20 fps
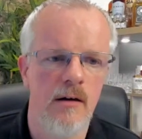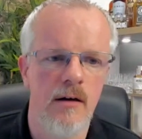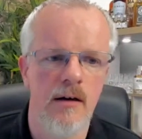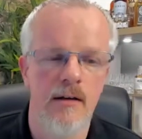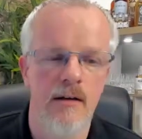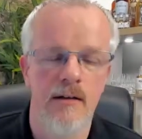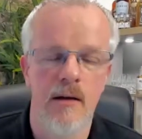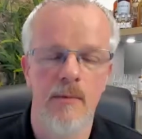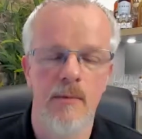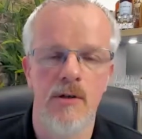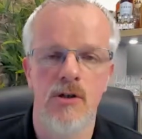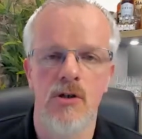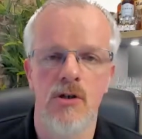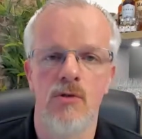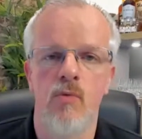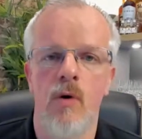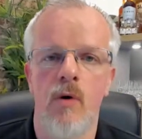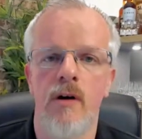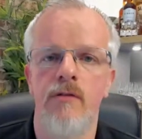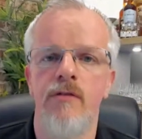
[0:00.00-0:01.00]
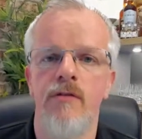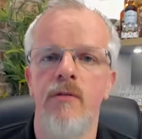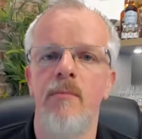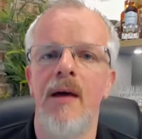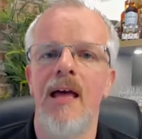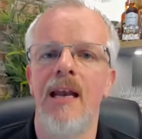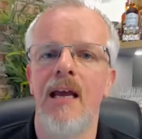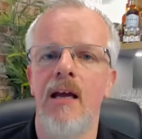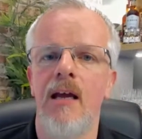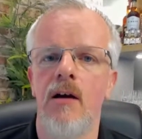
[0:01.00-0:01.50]
Tim is just one of the
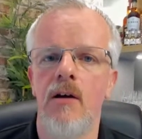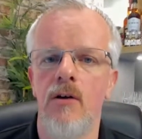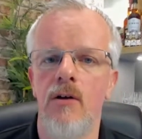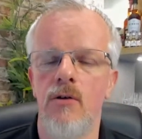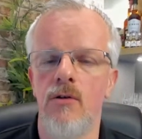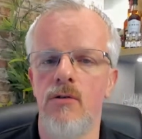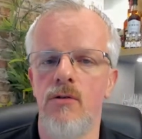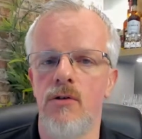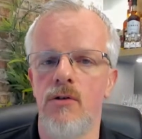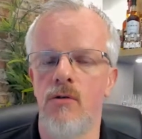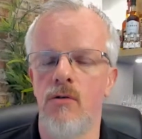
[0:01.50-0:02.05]
many who's